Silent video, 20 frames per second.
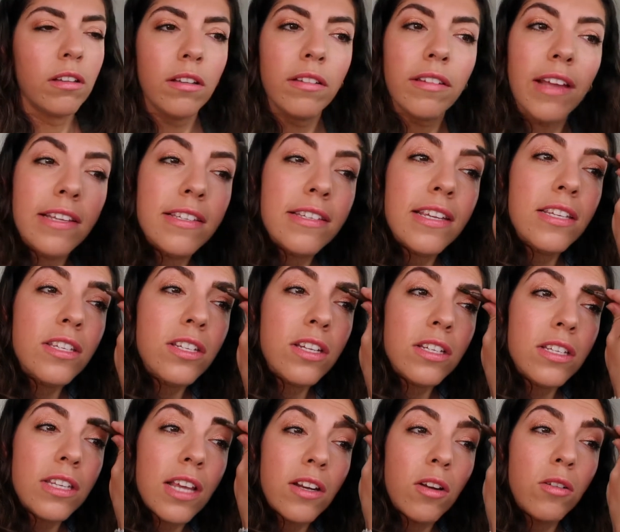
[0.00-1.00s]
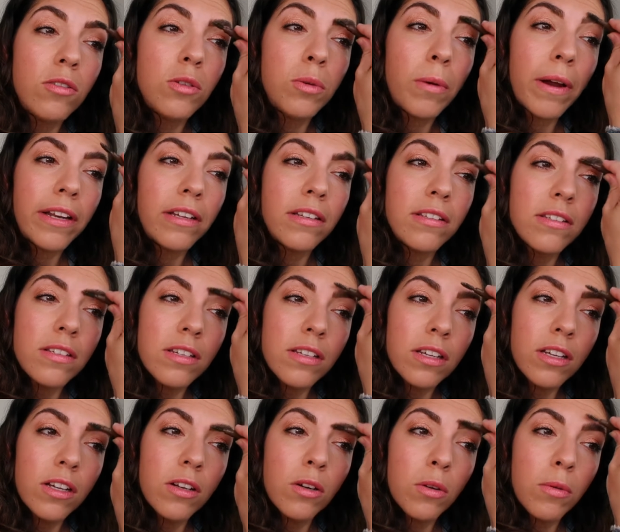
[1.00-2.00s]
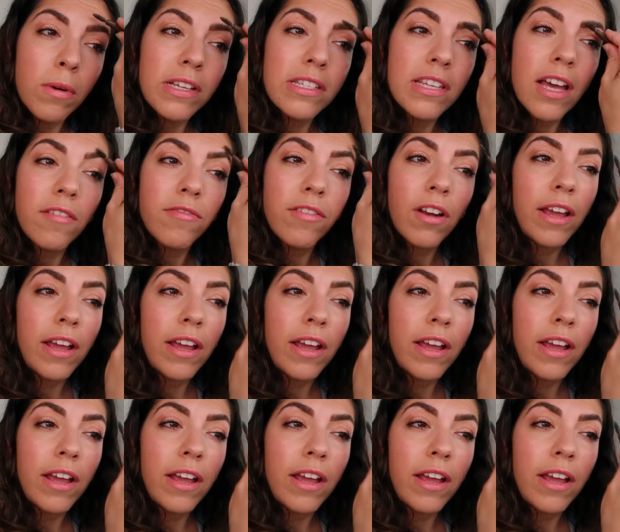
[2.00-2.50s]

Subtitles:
they're sisters, they're not twins. You'll always have,